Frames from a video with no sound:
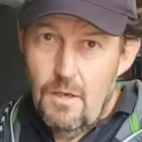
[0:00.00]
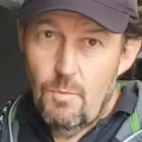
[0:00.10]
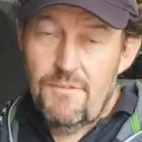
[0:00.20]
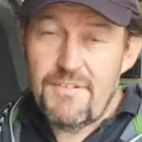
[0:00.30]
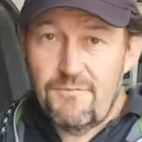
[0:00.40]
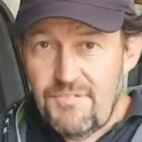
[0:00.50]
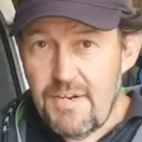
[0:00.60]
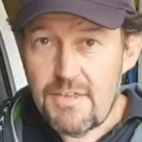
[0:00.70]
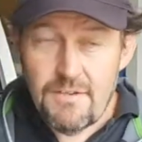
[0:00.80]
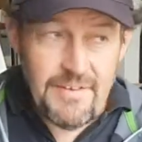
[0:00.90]
We've
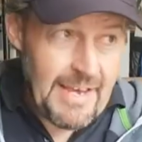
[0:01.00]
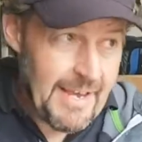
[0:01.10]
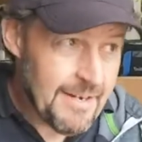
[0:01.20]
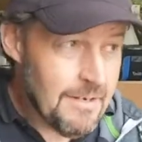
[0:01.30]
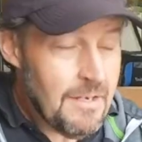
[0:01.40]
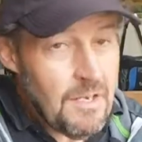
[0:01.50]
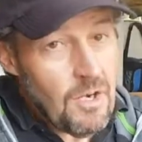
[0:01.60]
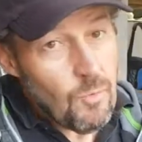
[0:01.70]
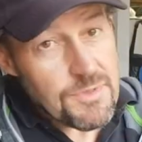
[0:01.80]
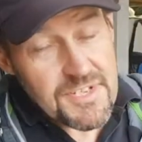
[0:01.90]
configured the van
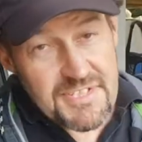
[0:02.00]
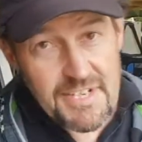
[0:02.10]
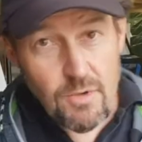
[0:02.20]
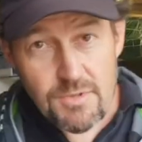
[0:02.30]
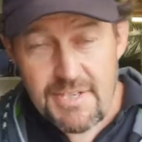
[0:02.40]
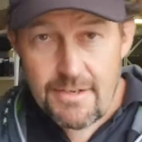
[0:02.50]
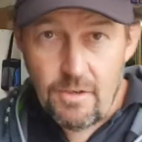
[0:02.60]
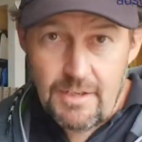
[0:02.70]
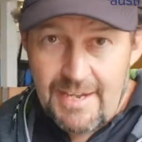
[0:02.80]
with the single tunnel